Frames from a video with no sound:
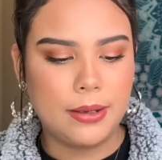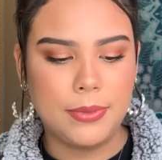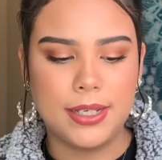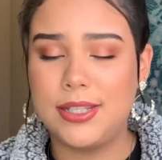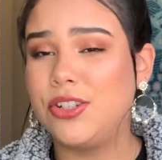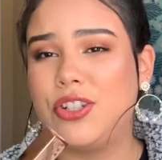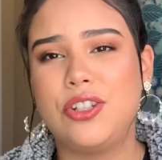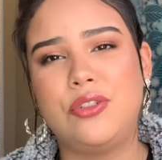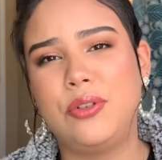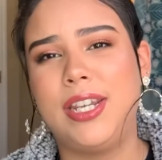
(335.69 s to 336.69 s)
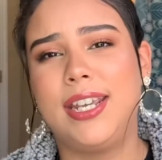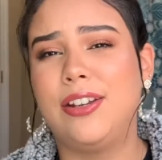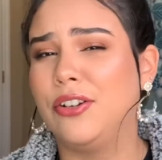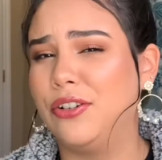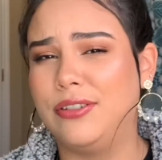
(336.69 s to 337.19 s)
because it's just annoying and it
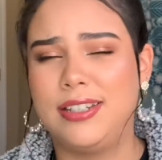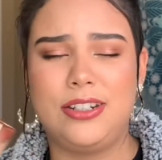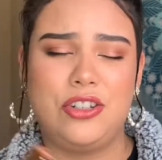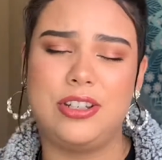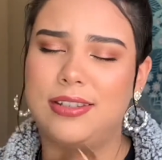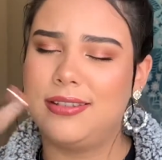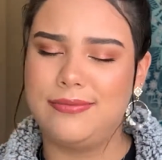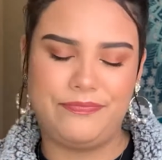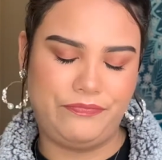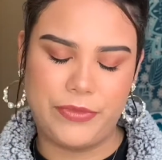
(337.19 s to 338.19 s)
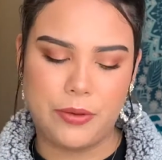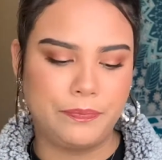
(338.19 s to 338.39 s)
hurts and it just, no.